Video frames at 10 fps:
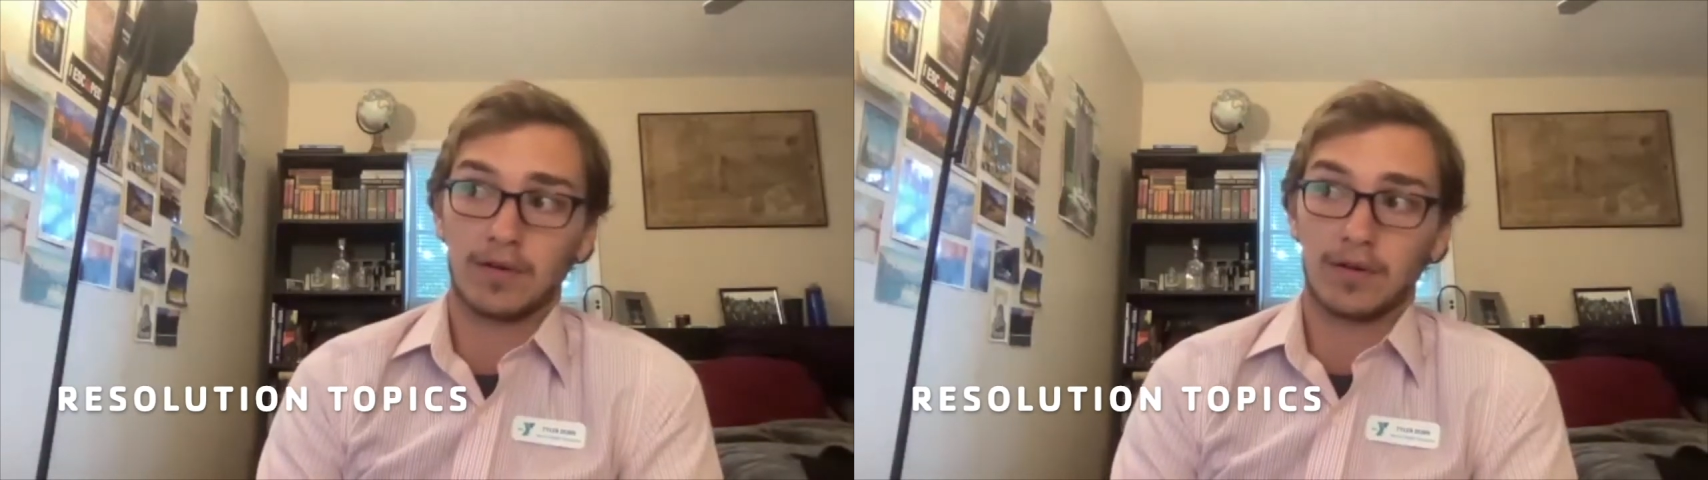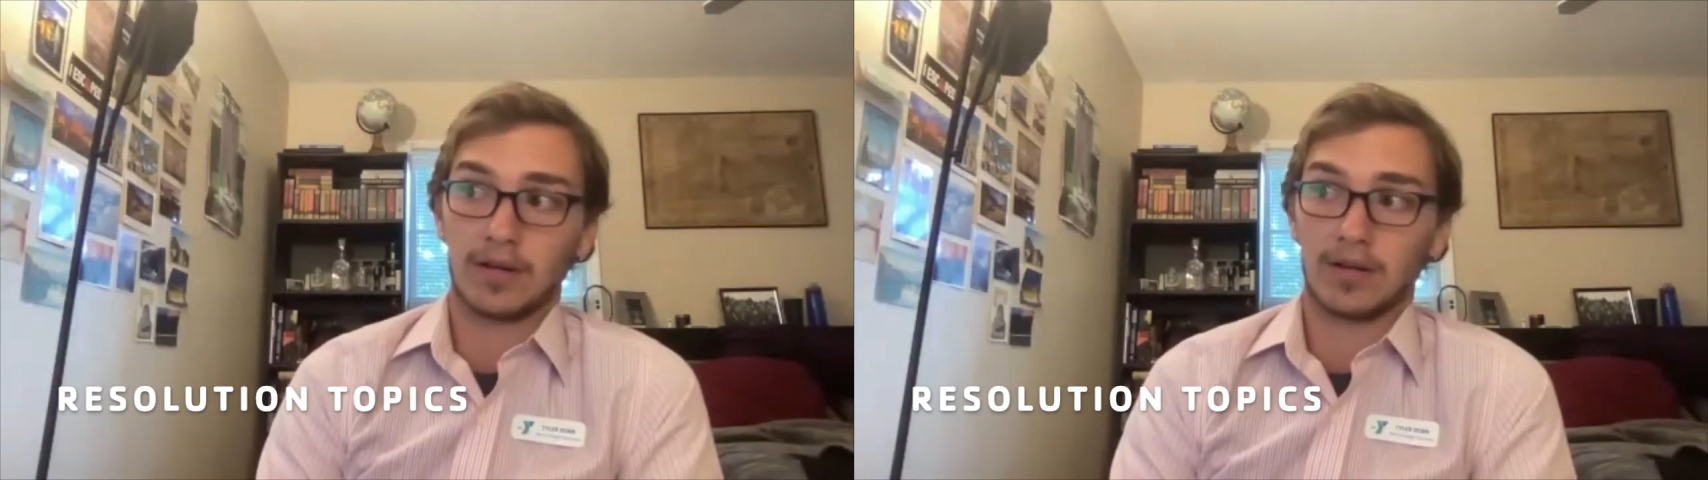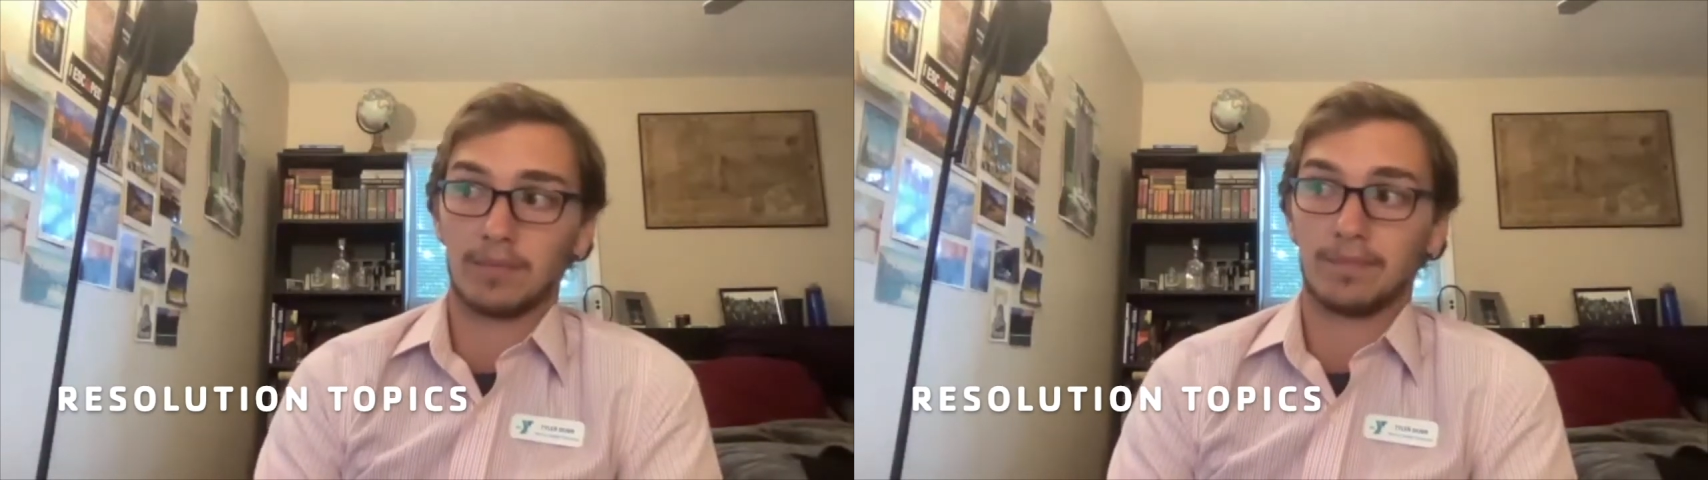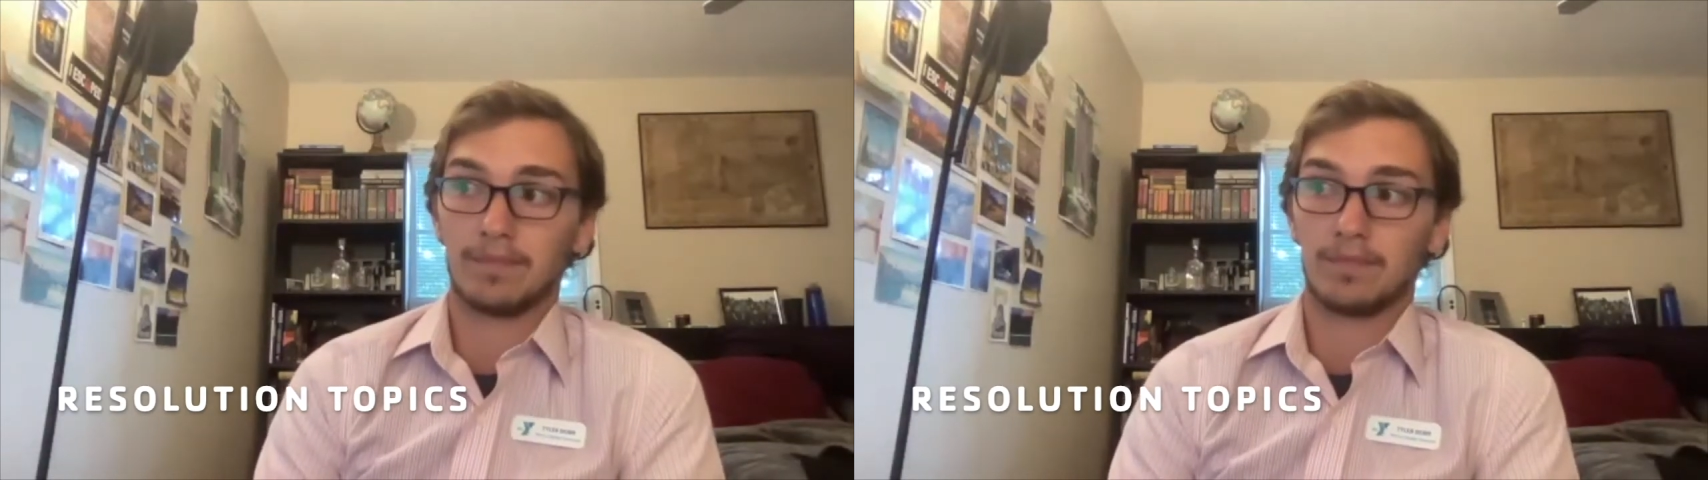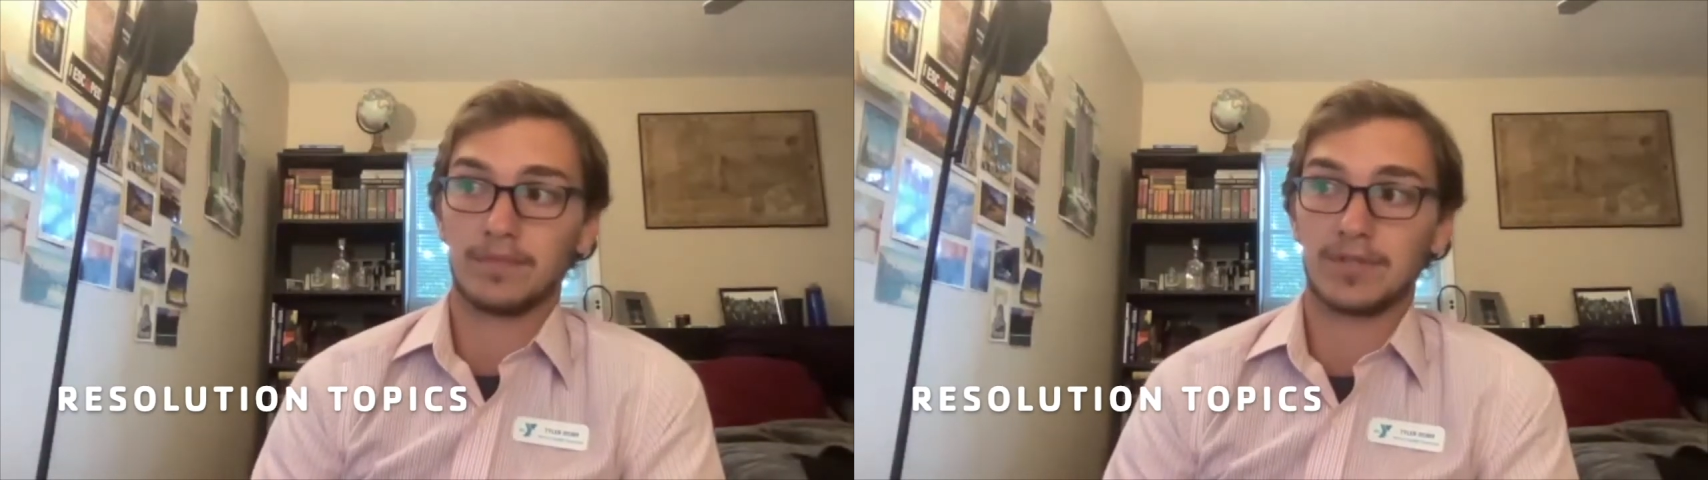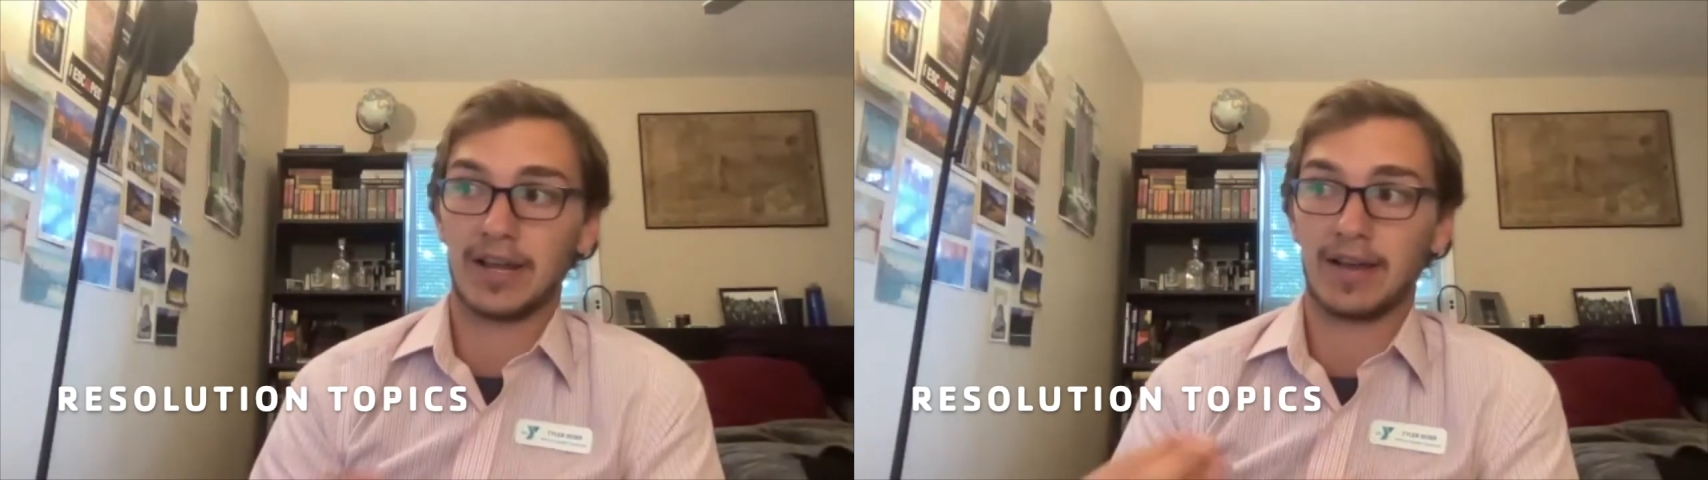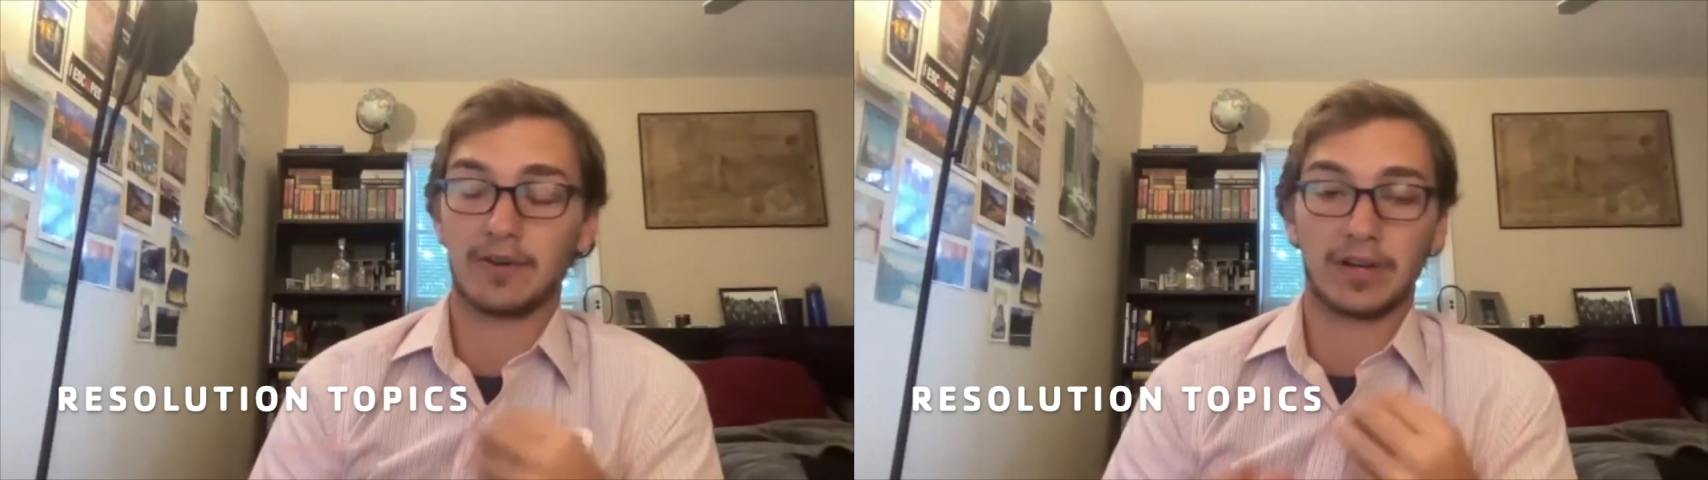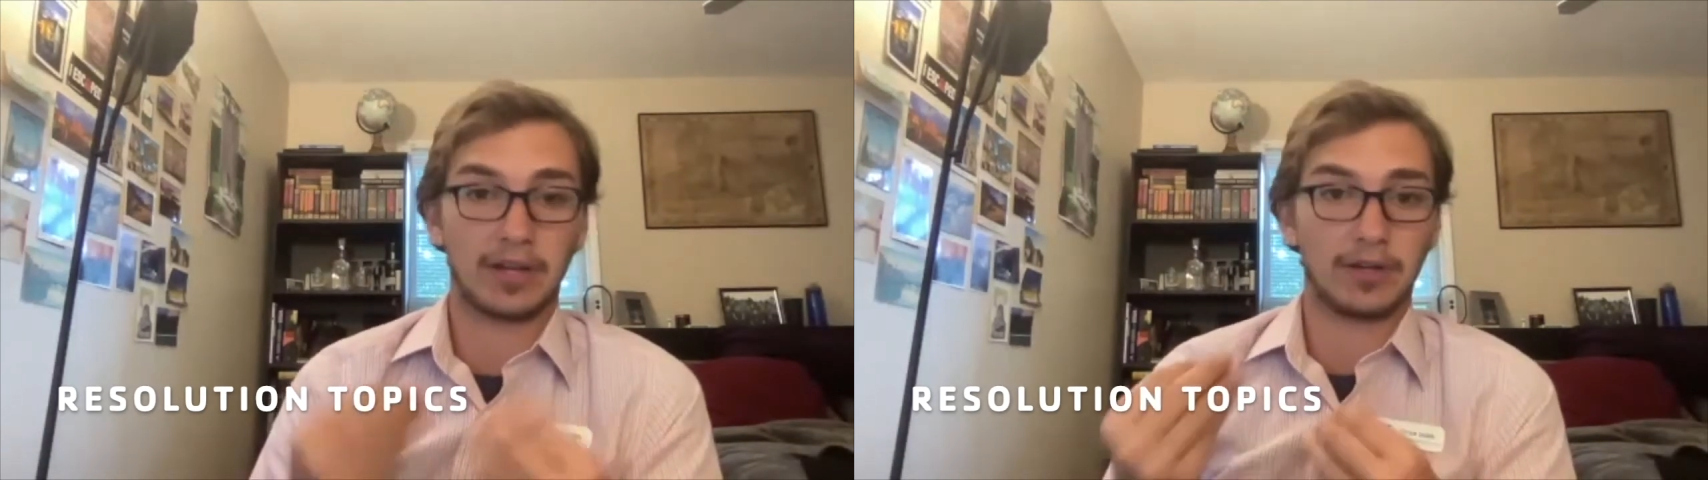to have
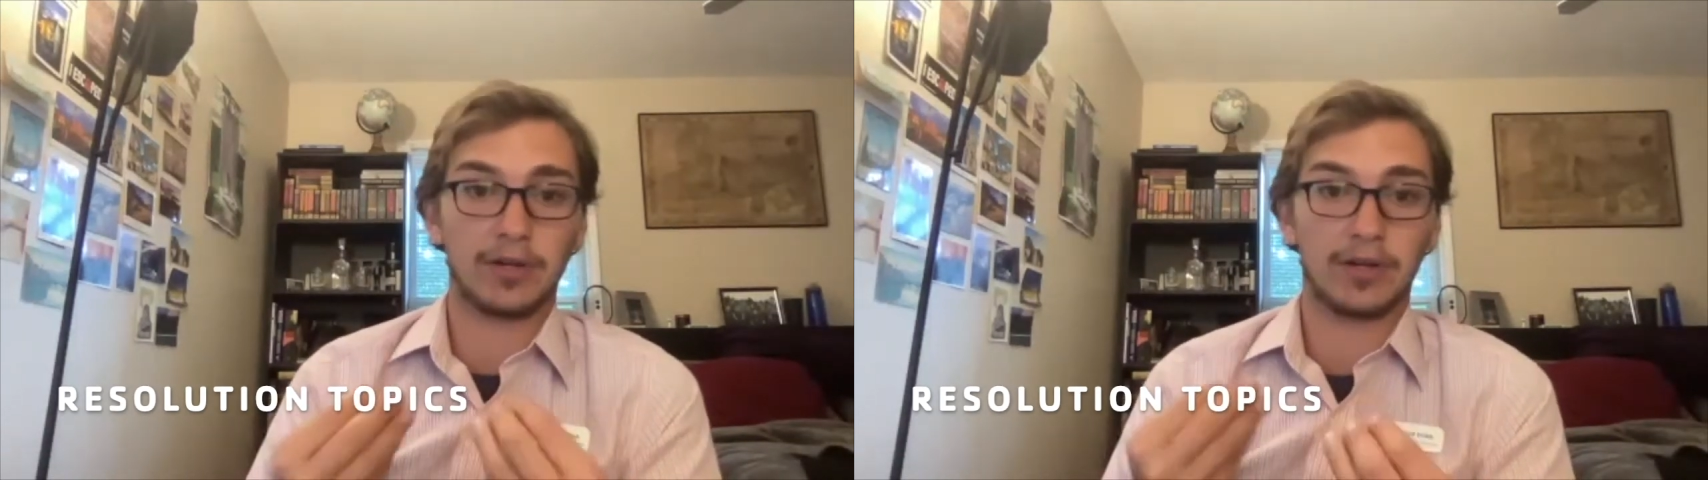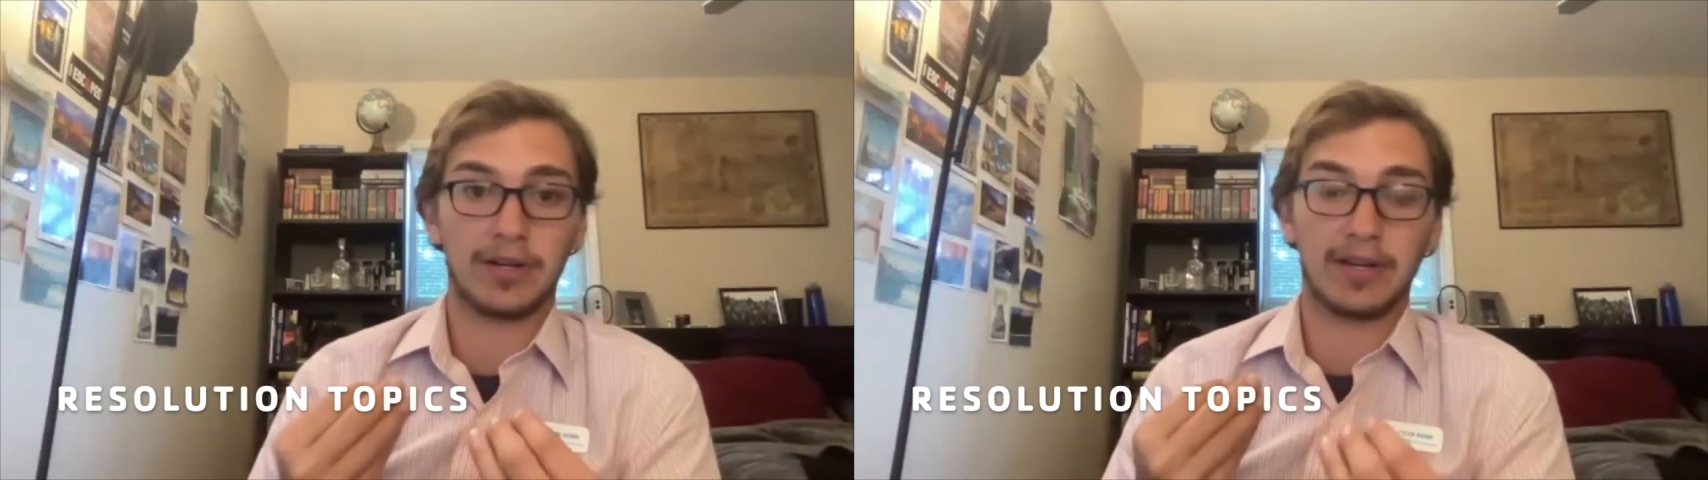like a good